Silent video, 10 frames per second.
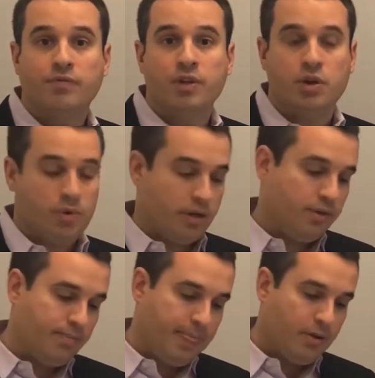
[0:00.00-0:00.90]
of the unit,
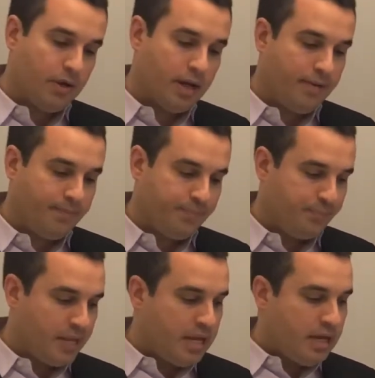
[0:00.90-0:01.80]
okay?
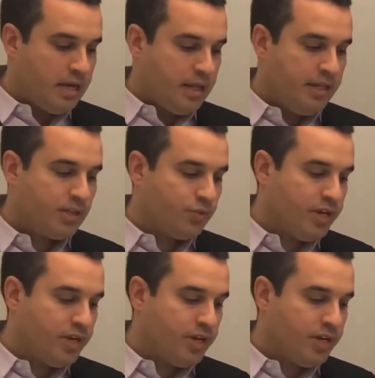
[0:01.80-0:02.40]
This